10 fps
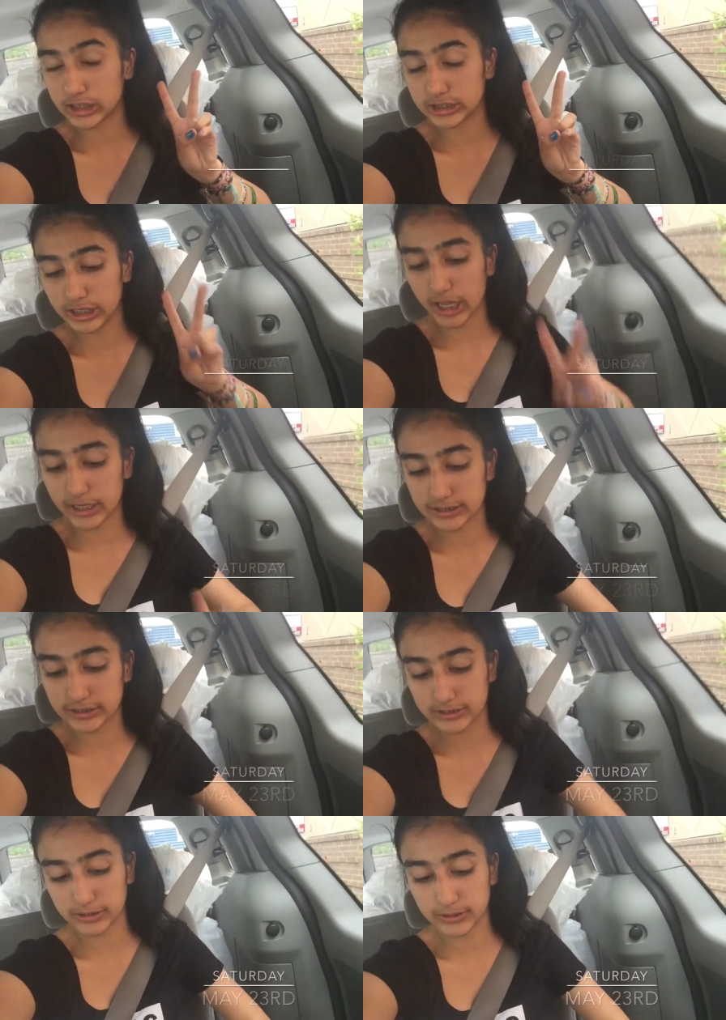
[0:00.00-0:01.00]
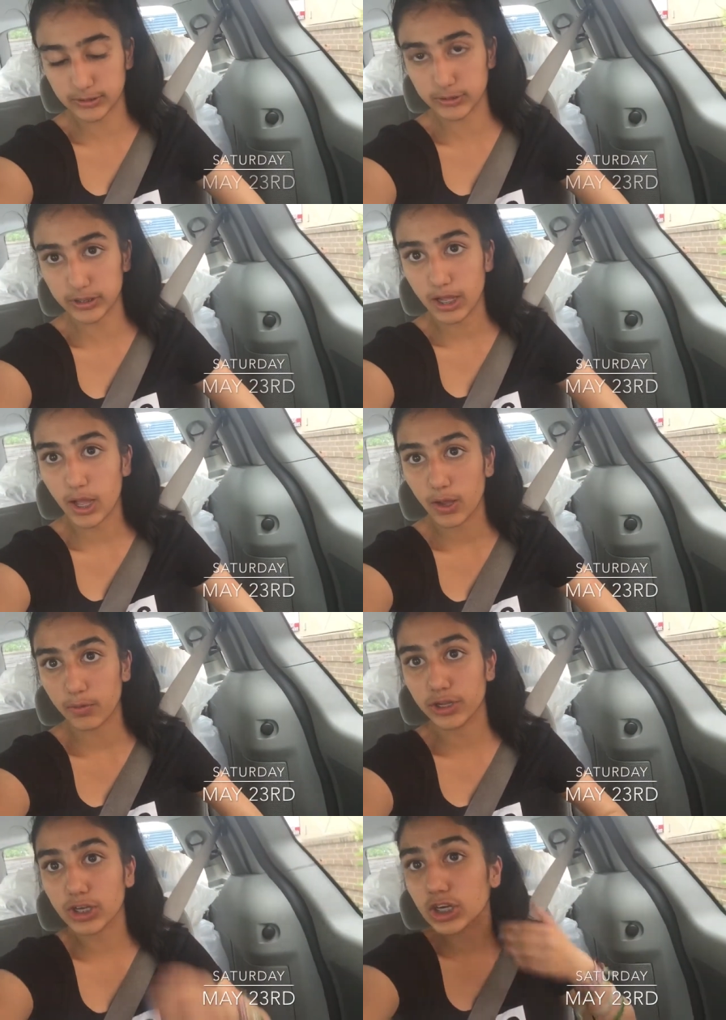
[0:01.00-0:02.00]
Hi guys, so
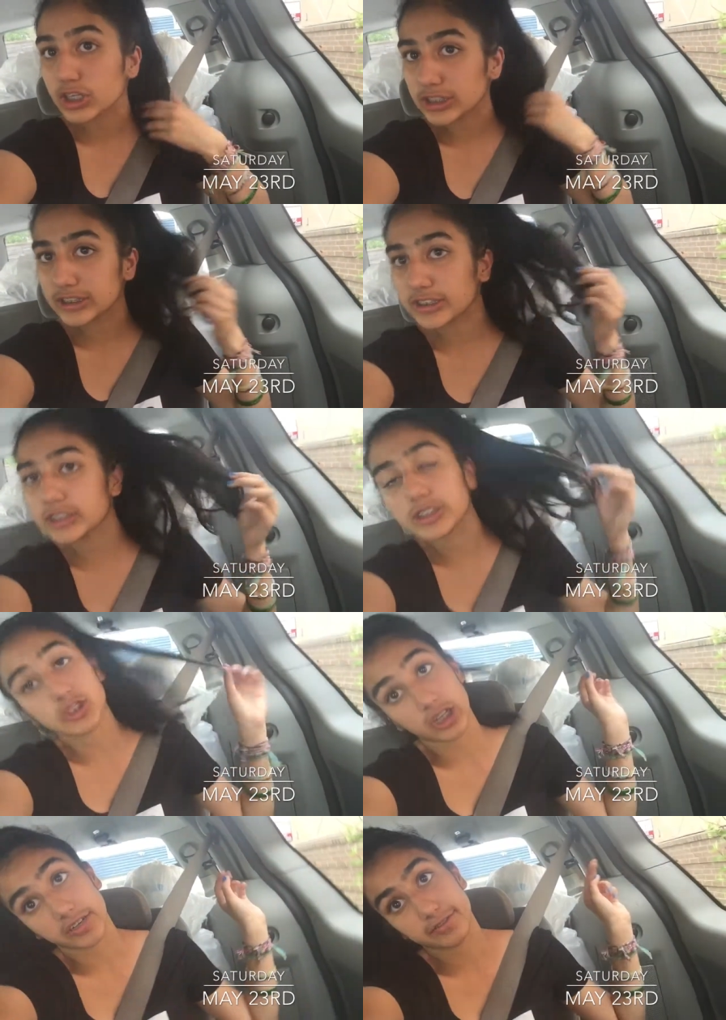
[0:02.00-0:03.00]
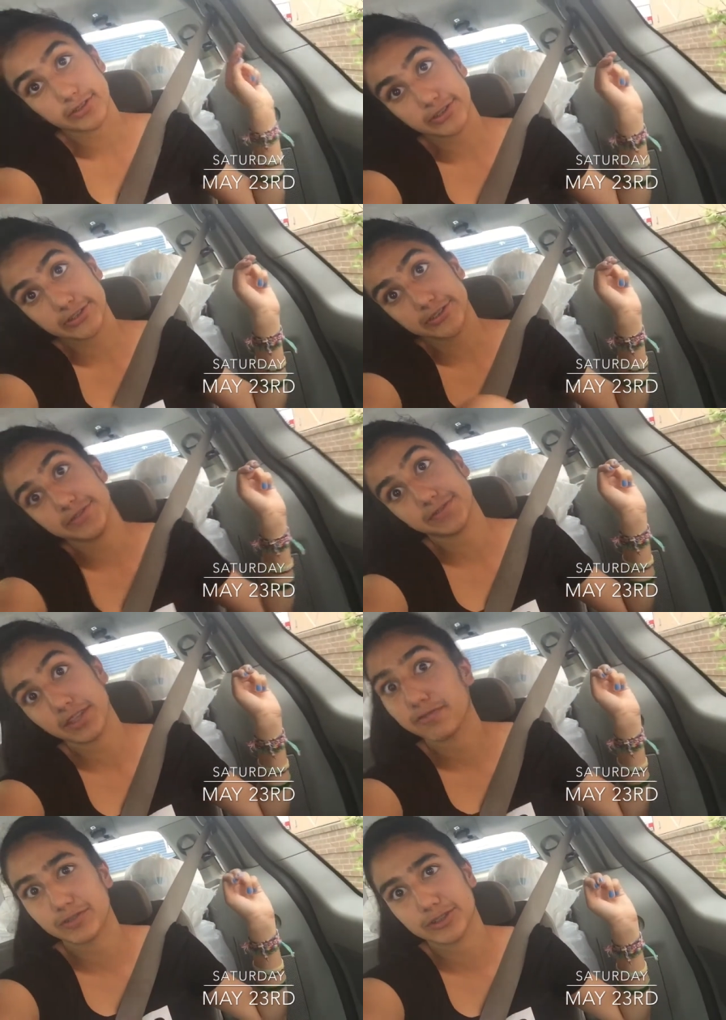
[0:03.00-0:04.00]
we are currently in the drive through
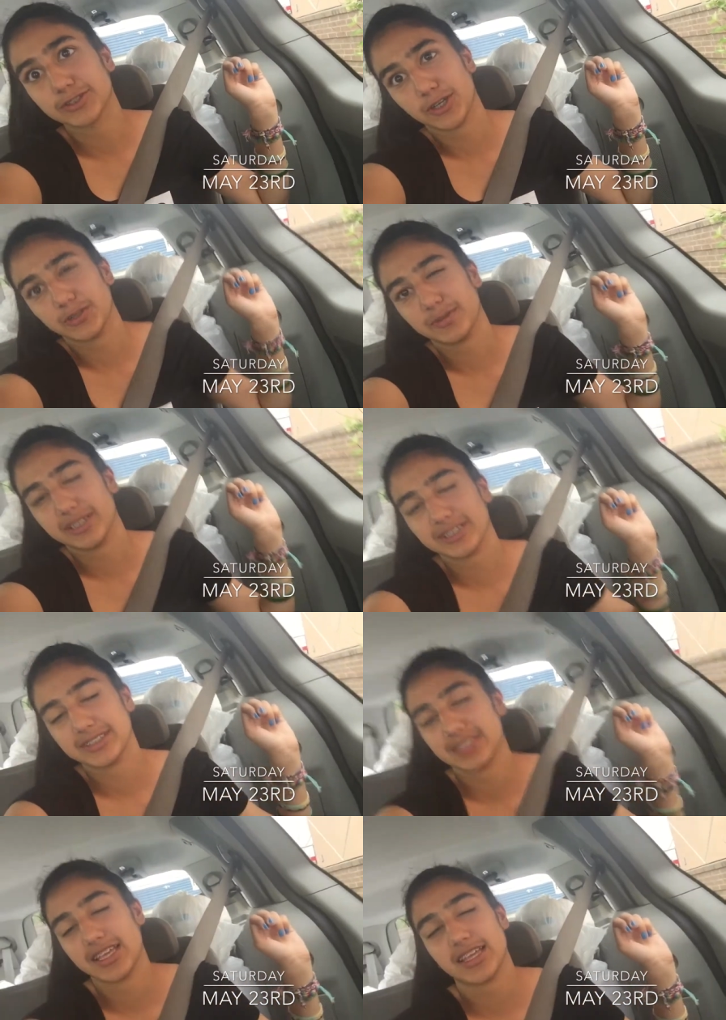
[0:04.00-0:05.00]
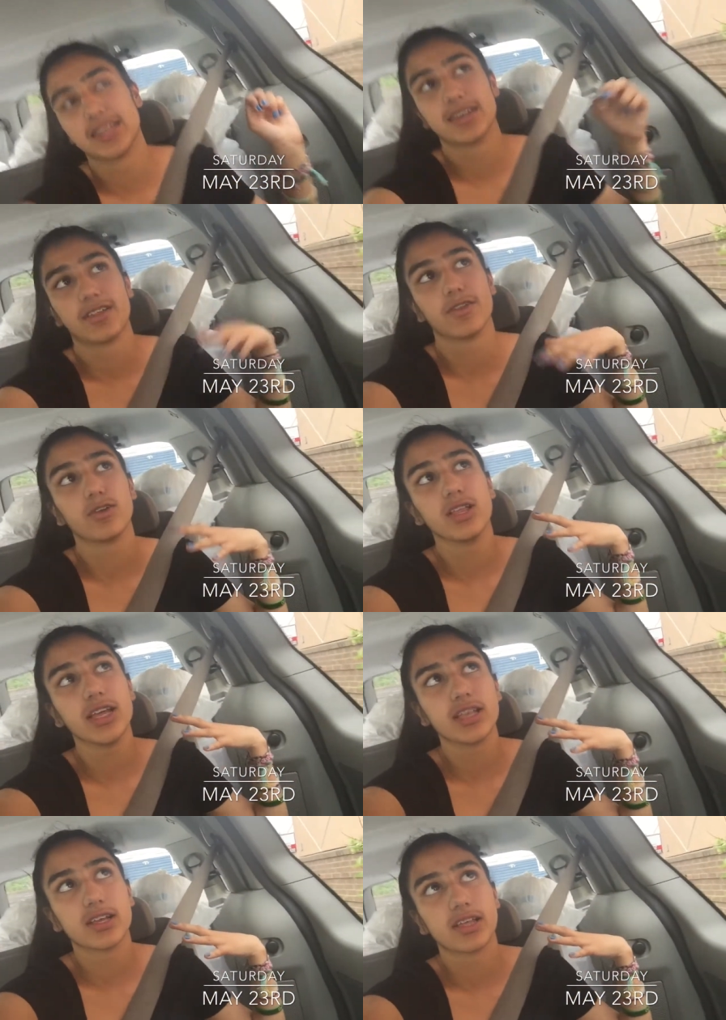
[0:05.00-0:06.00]
for Starbucks and they're
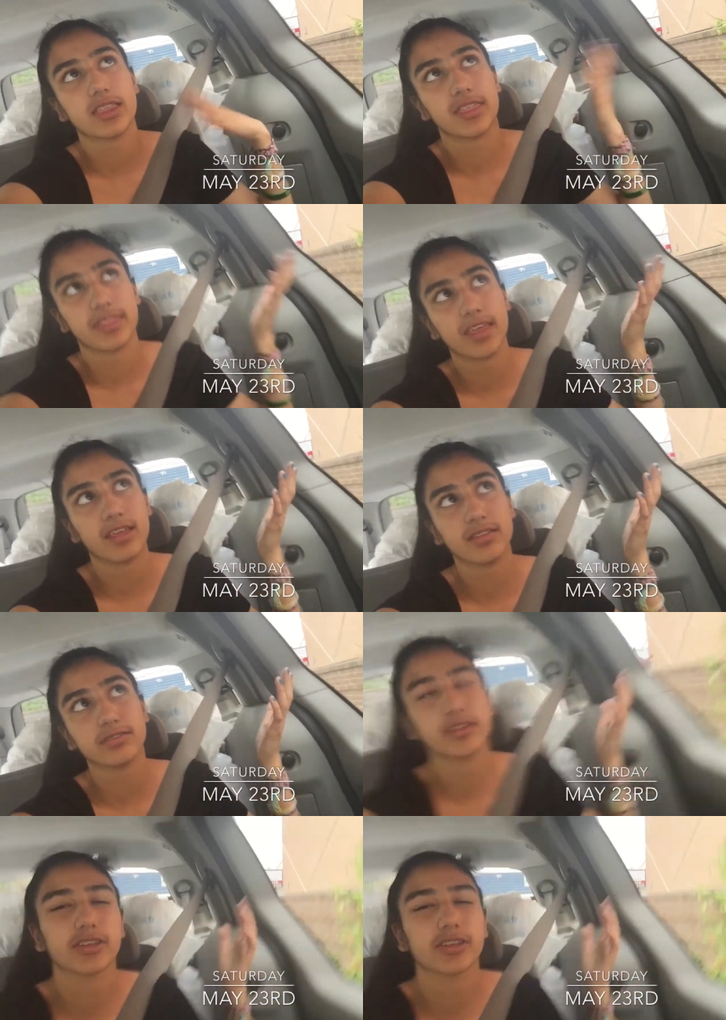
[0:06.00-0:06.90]
like things,